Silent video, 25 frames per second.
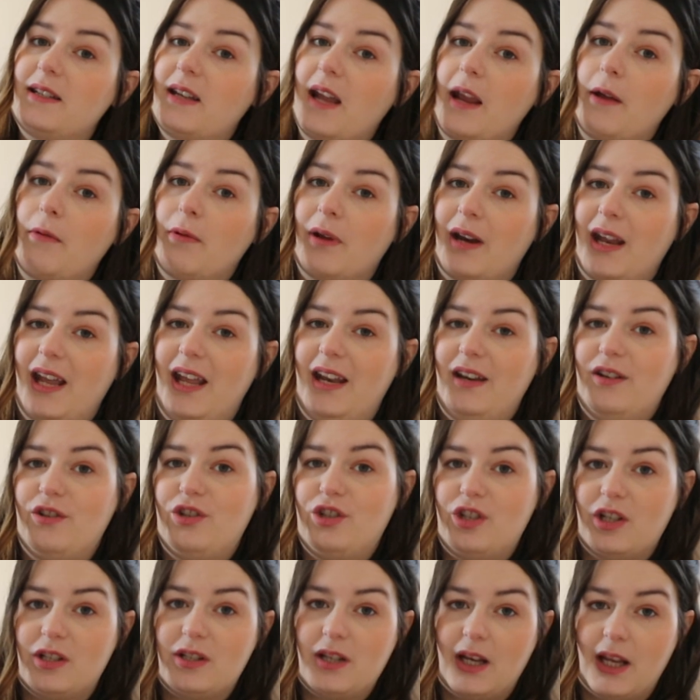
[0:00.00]
to take one in
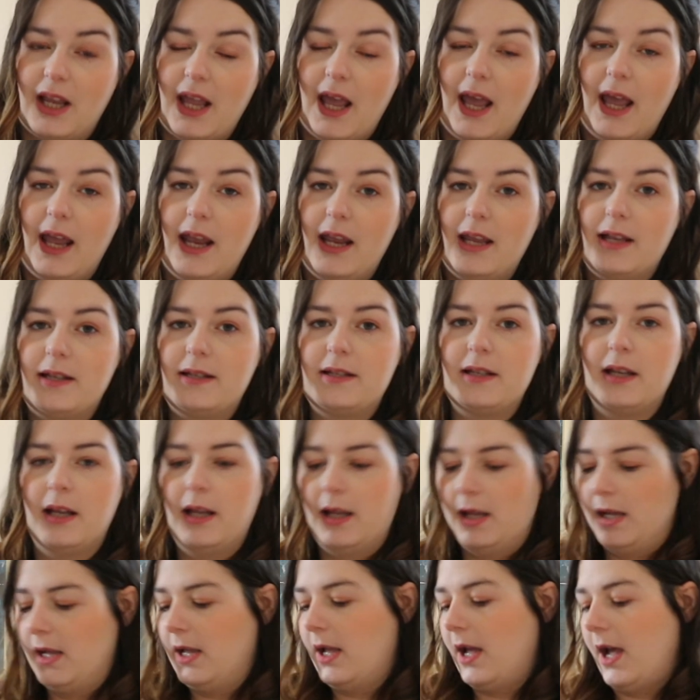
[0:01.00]
just in case.
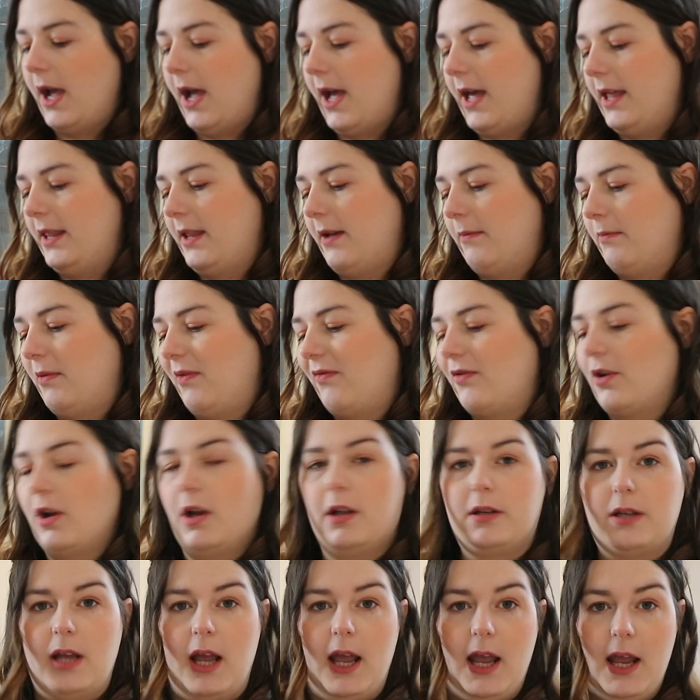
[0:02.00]
And then we've
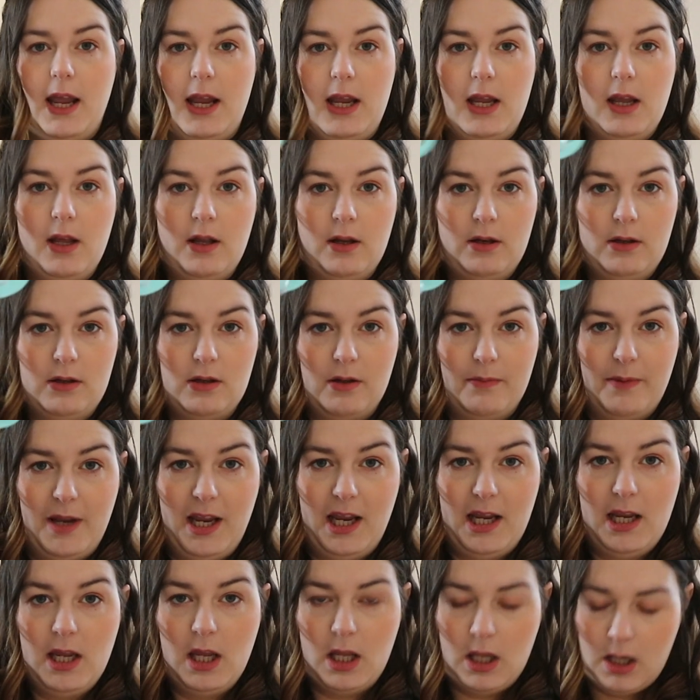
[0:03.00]
got a
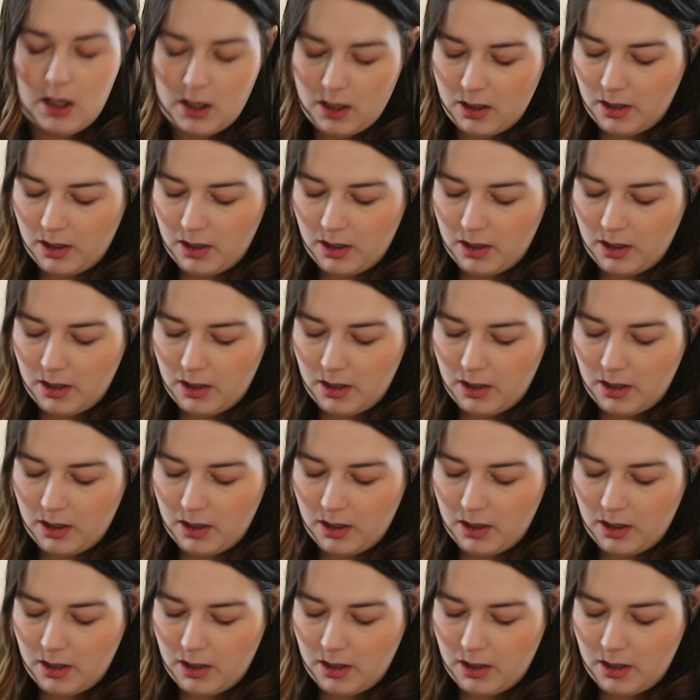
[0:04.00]
dummy.